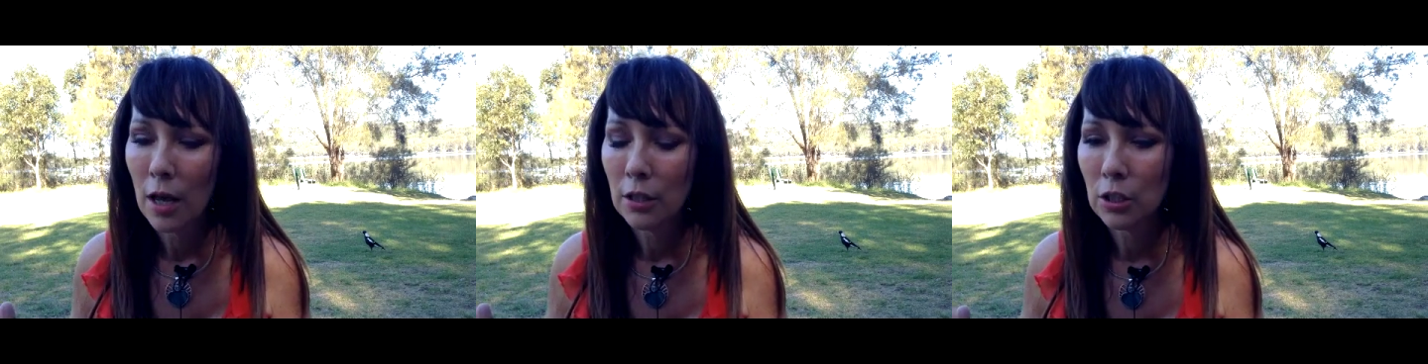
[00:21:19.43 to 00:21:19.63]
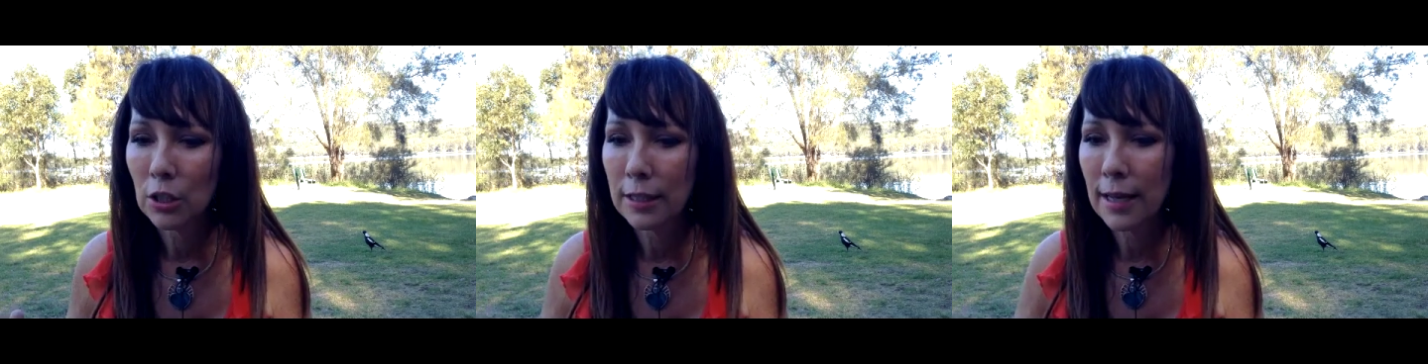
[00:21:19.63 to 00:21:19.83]

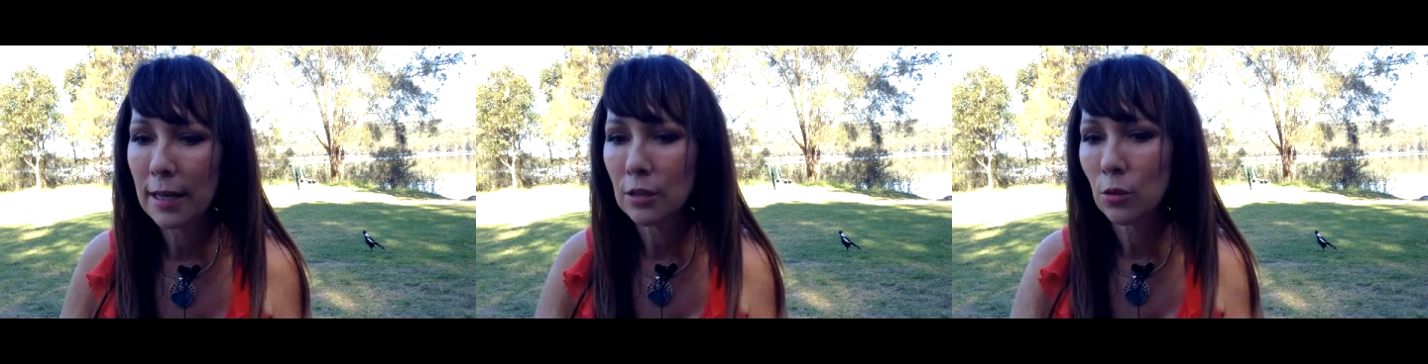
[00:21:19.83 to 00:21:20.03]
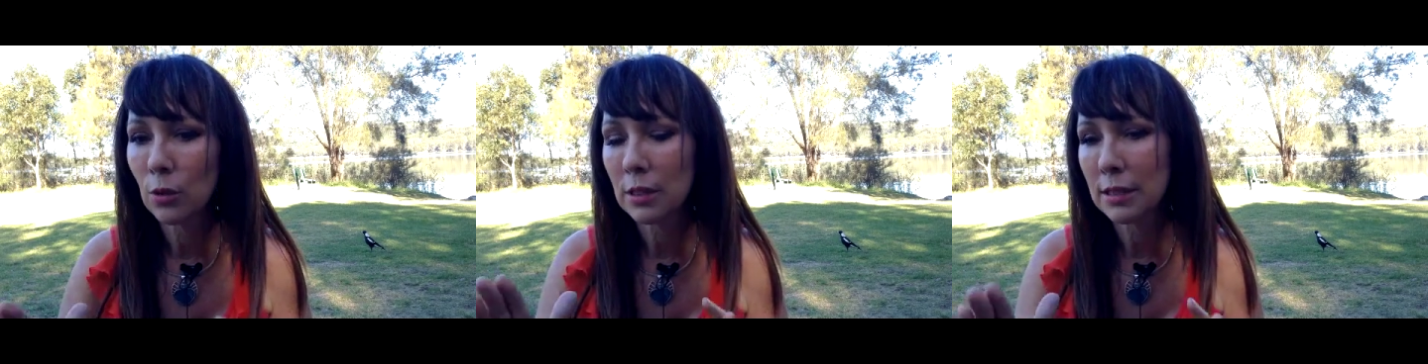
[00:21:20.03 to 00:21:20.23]
to get
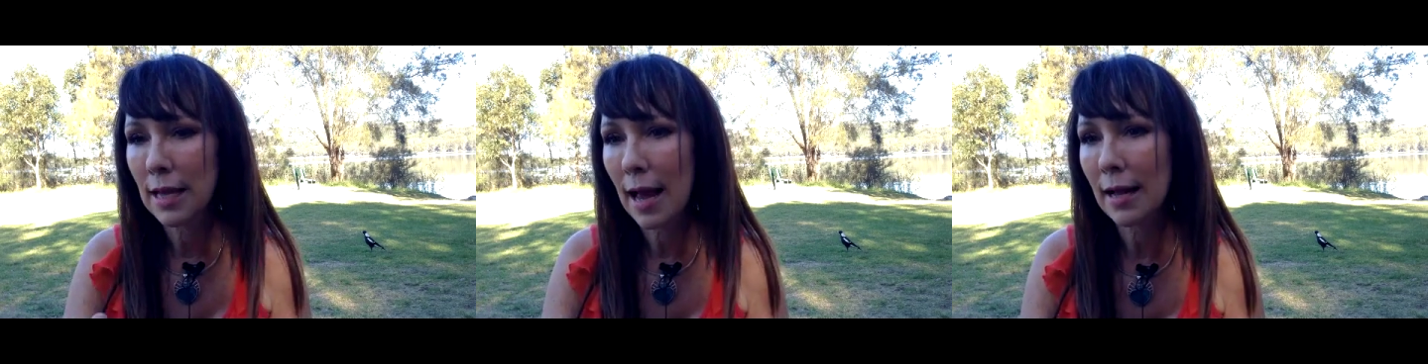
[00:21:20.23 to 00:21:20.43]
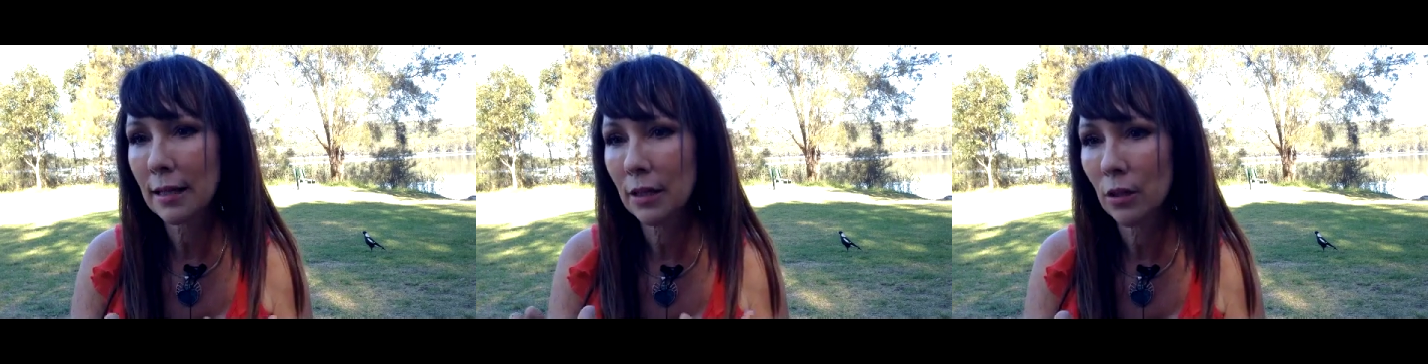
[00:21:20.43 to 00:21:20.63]
to
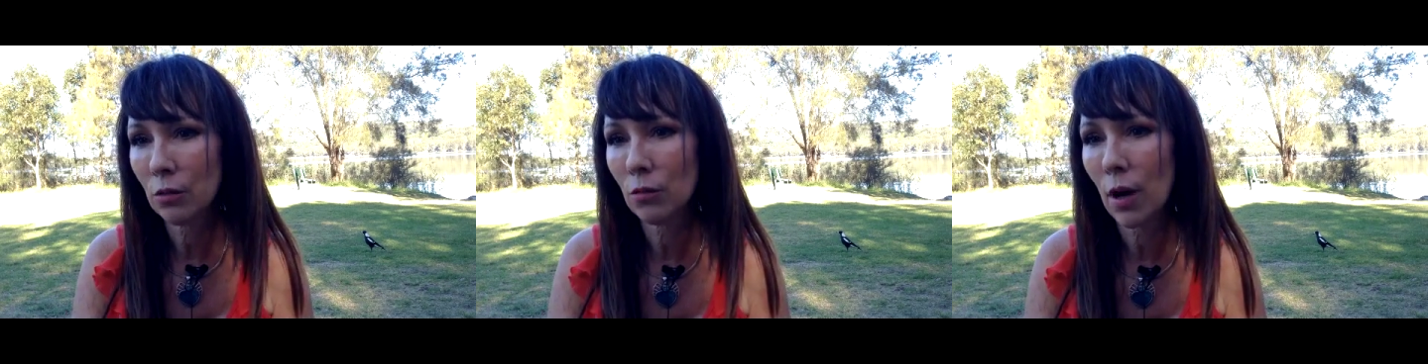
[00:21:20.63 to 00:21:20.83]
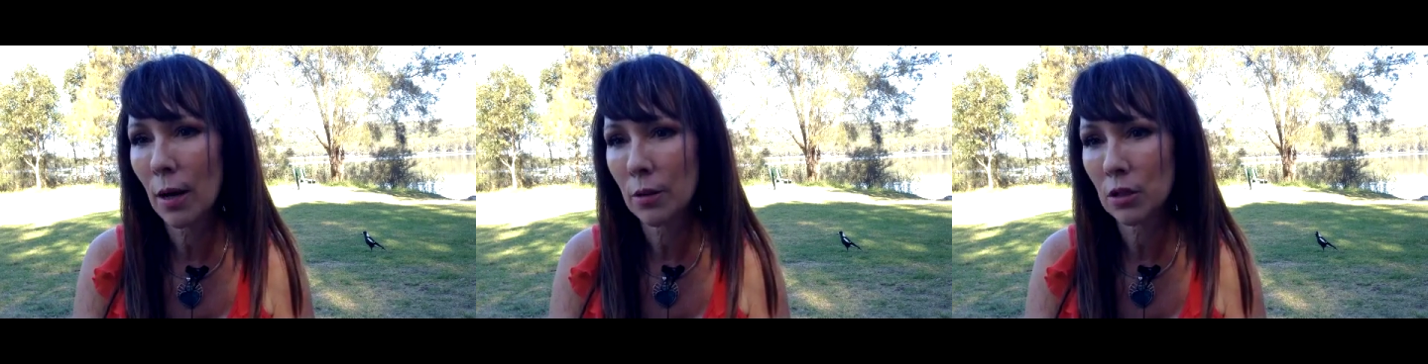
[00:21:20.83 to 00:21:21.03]
exactly the
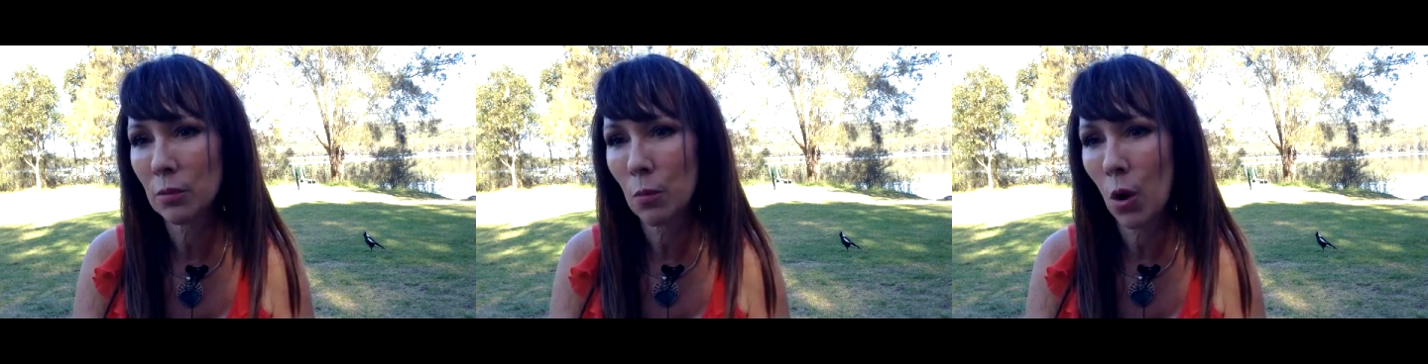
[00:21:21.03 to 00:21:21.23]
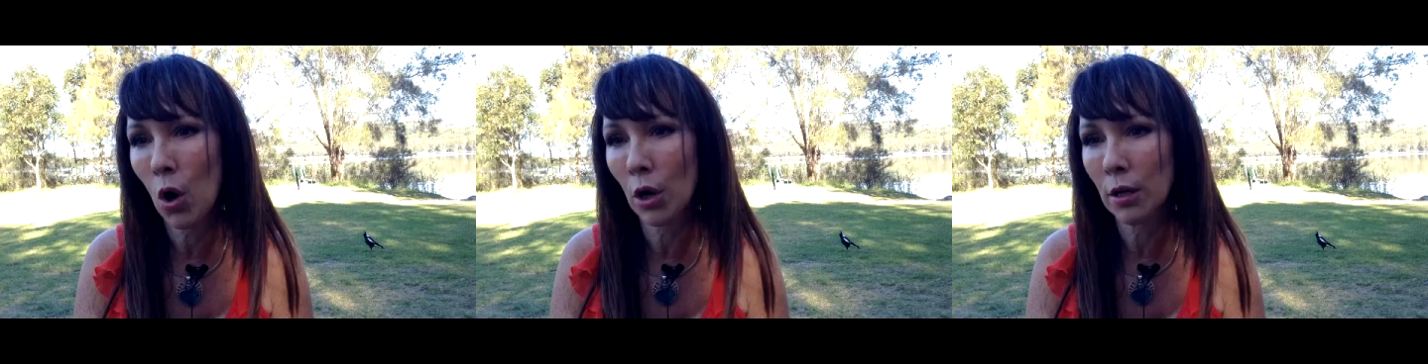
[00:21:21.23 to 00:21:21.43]
right
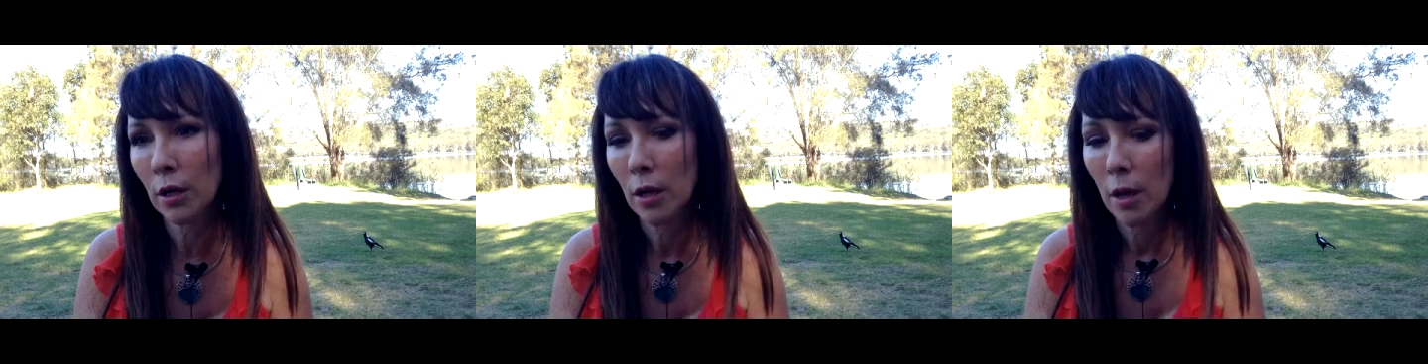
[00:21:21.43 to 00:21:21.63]
spot.